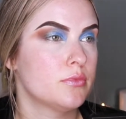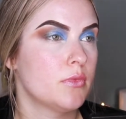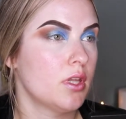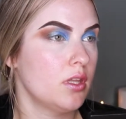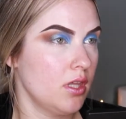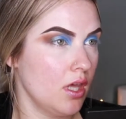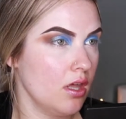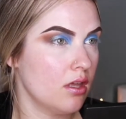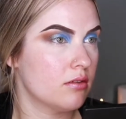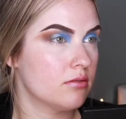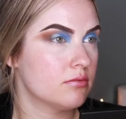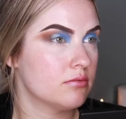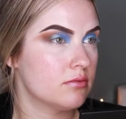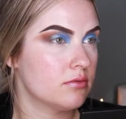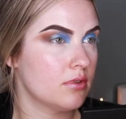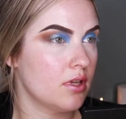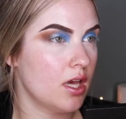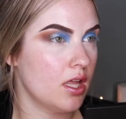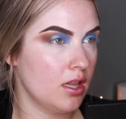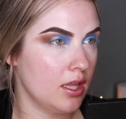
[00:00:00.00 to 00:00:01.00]
Yeah,
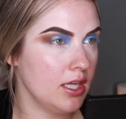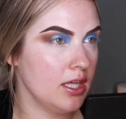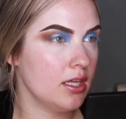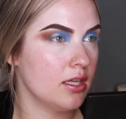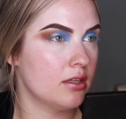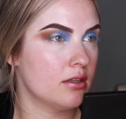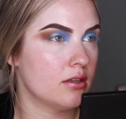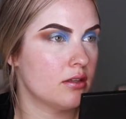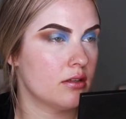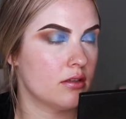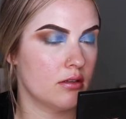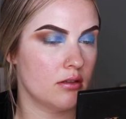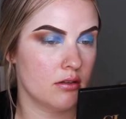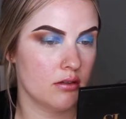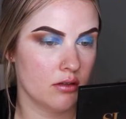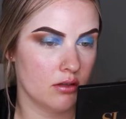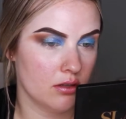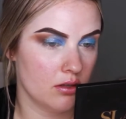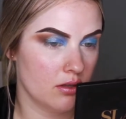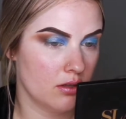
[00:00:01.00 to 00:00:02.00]
I like it.
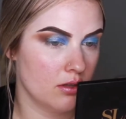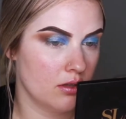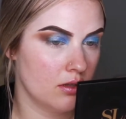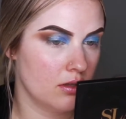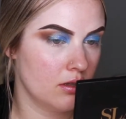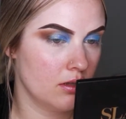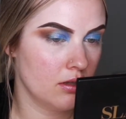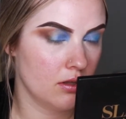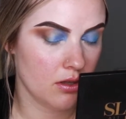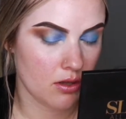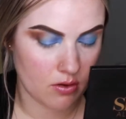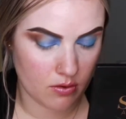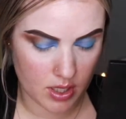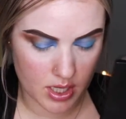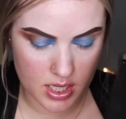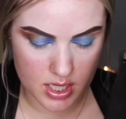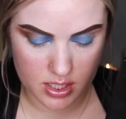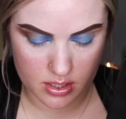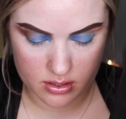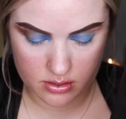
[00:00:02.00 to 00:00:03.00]

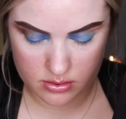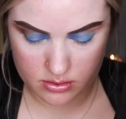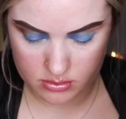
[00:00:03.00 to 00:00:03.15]
Okay,